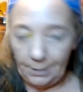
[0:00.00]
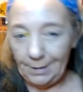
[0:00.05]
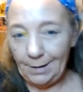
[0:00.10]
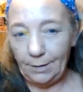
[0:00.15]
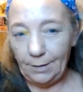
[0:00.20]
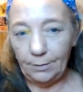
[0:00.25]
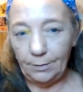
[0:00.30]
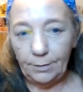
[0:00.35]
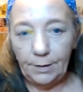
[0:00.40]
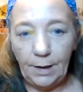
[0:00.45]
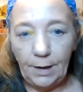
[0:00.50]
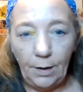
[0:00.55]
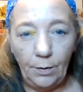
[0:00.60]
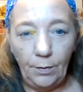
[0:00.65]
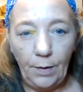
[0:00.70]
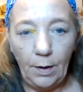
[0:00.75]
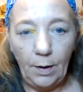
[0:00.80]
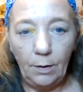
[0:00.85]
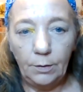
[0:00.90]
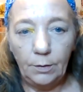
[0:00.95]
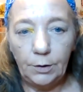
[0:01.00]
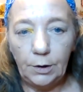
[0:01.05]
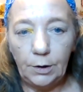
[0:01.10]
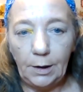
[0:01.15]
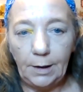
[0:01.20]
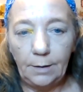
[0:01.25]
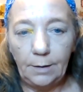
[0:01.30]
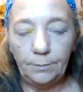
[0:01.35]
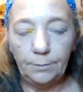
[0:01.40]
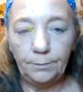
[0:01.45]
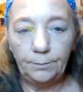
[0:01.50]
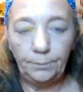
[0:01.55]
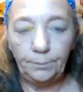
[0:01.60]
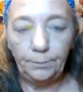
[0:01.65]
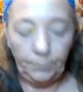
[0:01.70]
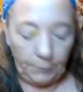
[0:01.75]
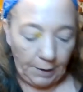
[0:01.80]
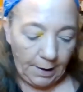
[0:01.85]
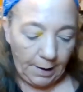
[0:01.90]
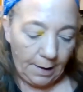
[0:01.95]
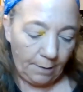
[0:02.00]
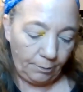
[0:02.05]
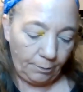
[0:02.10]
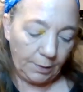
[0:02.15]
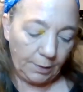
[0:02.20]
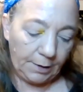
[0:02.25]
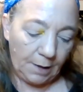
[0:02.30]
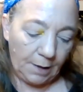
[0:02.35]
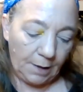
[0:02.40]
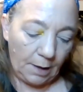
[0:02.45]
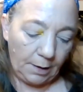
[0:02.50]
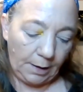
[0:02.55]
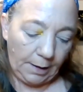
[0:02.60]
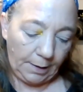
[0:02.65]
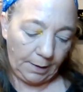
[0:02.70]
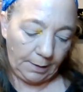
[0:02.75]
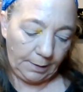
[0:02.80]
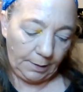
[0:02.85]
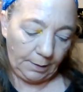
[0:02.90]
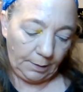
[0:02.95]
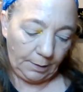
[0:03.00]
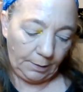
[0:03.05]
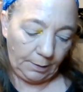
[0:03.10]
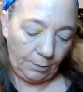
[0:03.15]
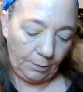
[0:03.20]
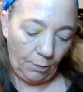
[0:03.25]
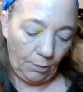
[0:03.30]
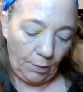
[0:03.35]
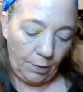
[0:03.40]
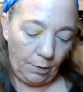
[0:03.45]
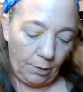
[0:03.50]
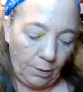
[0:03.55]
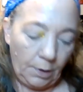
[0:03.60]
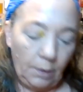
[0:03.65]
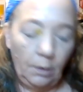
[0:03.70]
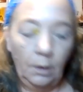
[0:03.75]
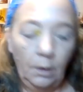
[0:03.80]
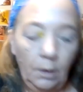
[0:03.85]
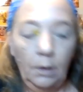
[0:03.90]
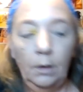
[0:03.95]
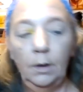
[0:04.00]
I don't know though. Should I? Yeah, Sunkissed. That's what we're doing.